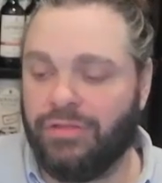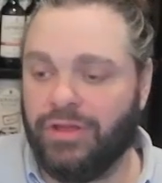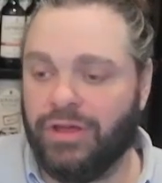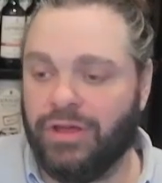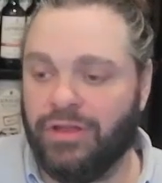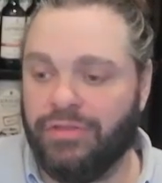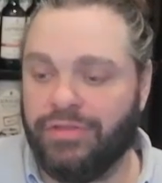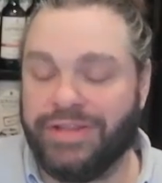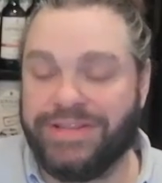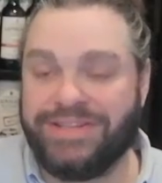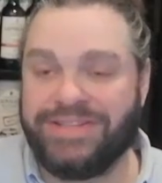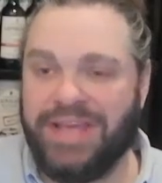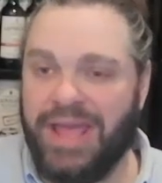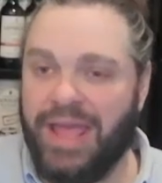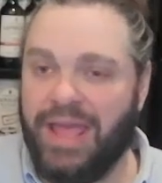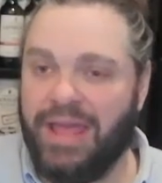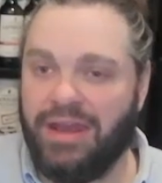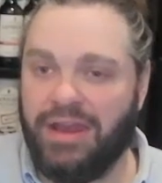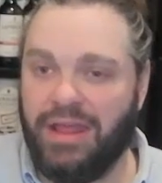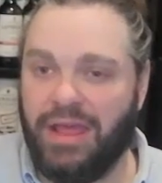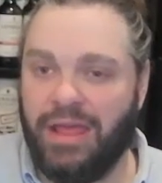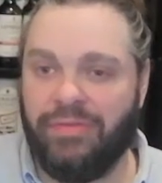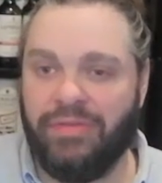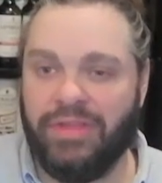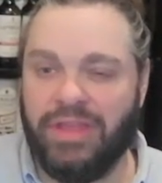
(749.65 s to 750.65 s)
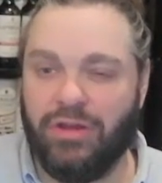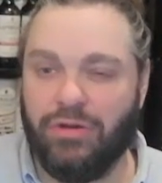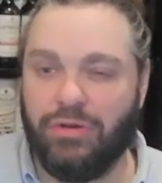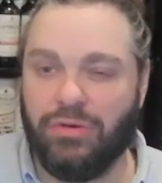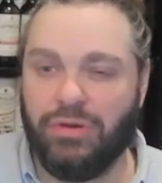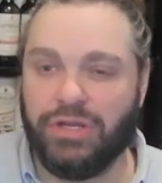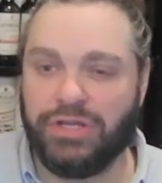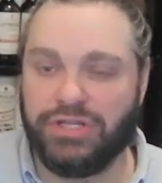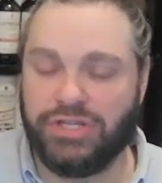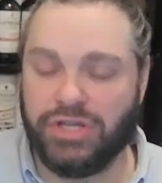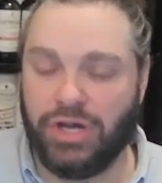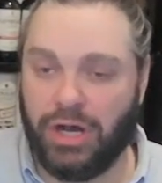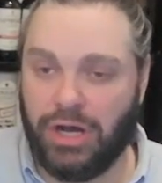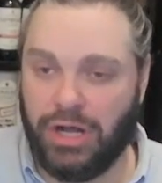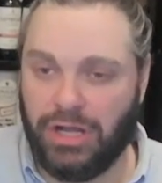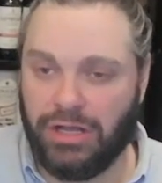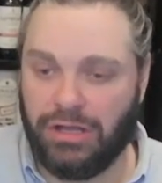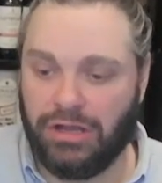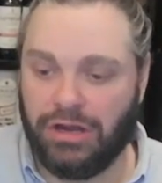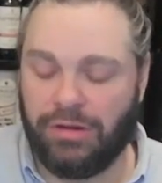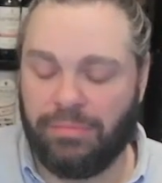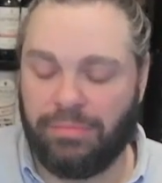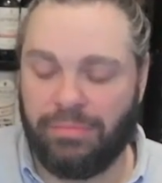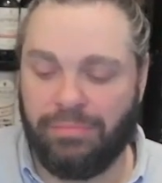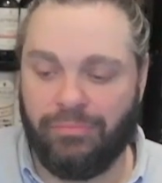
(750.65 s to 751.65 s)
the 10 and the
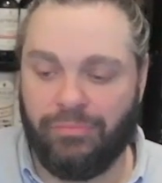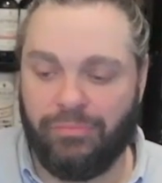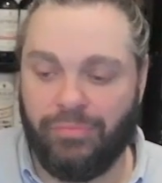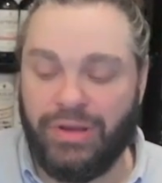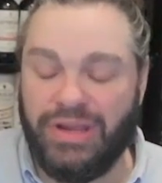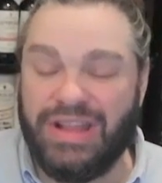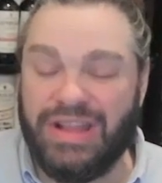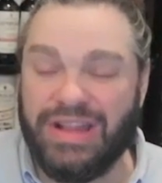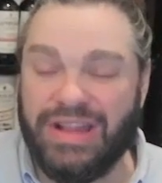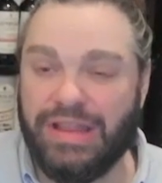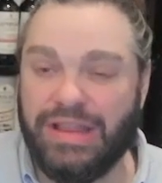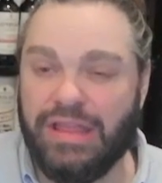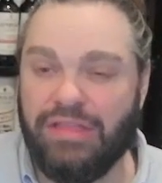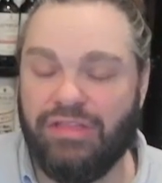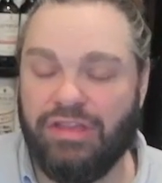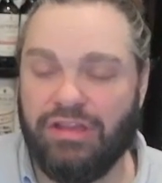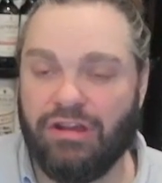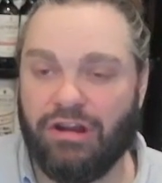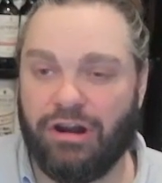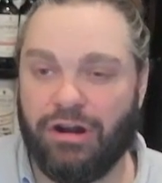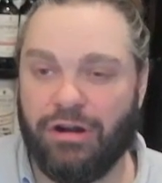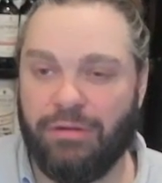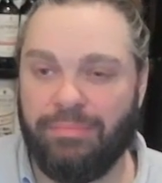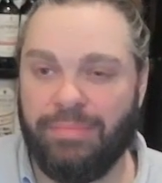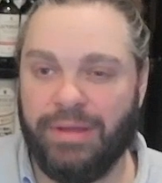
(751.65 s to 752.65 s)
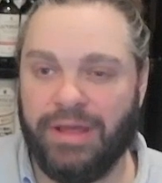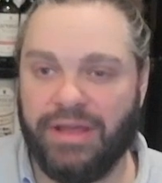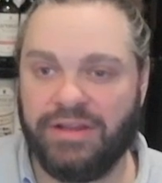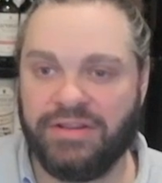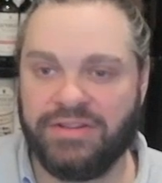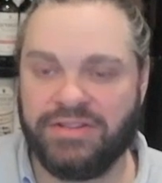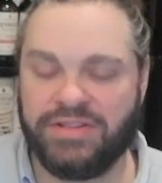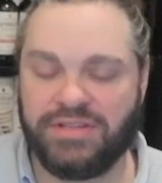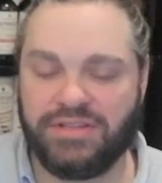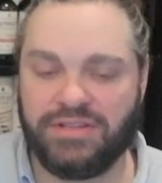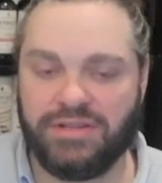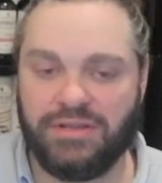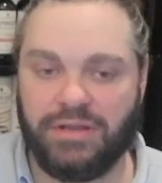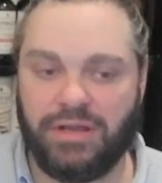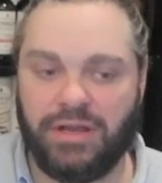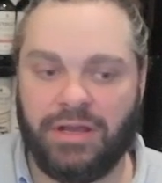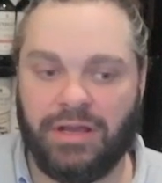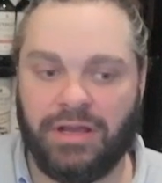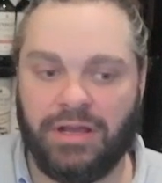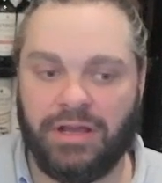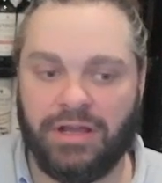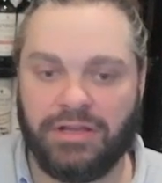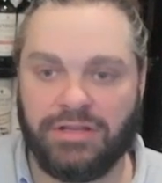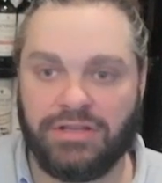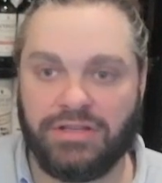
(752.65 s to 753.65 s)
Ugadal are really the Ardbegs
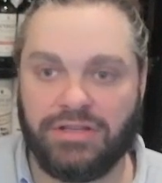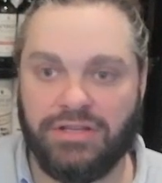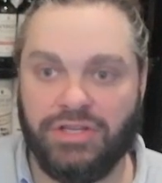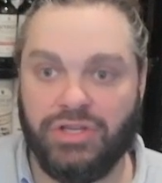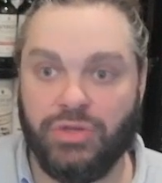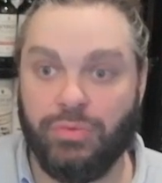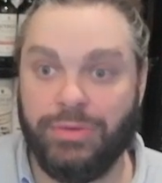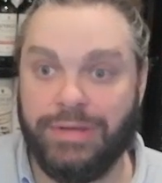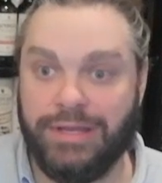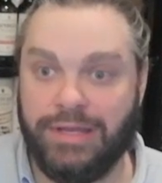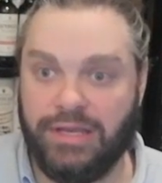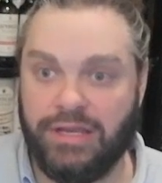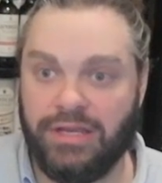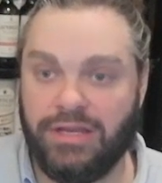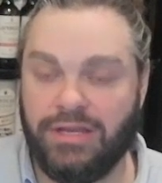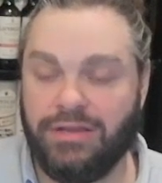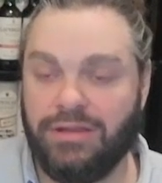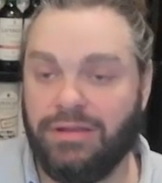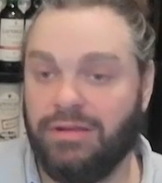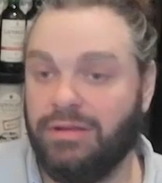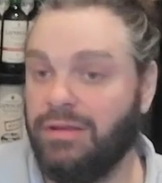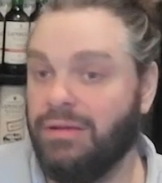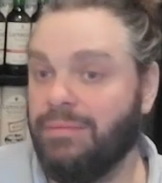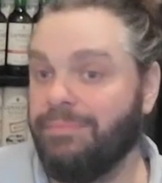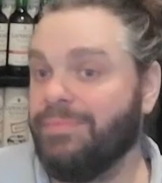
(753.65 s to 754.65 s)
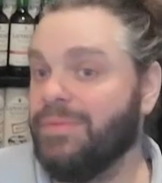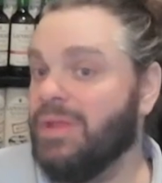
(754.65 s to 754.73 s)
you need.